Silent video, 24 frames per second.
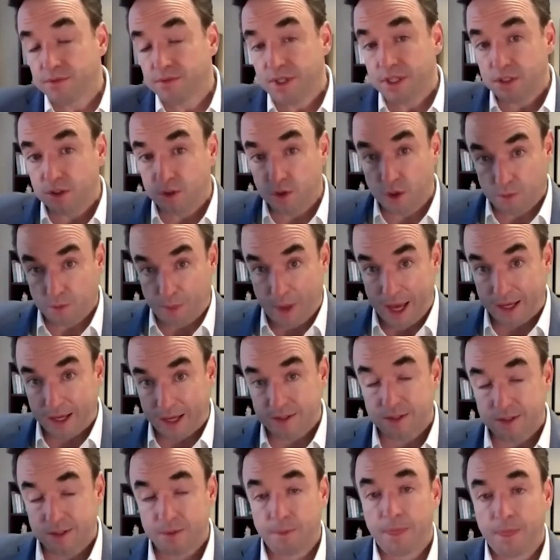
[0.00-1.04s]
these
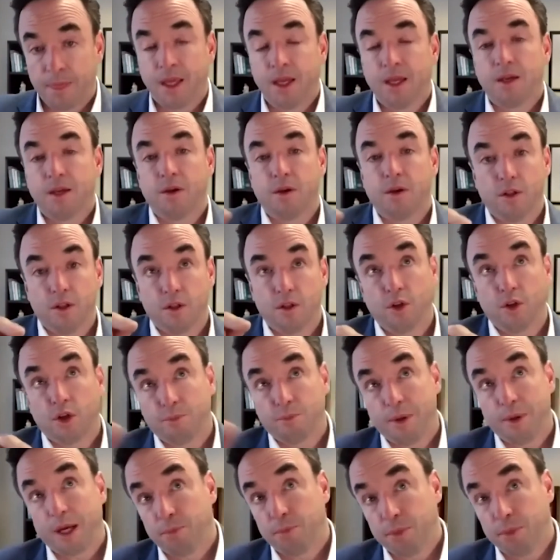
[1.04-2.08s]

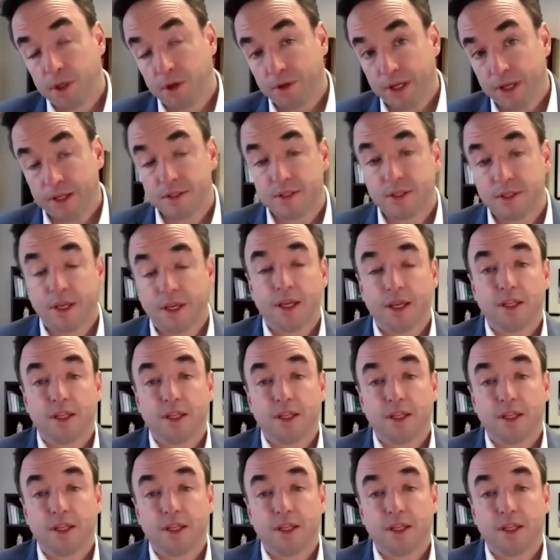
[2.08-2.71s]
look-back periods,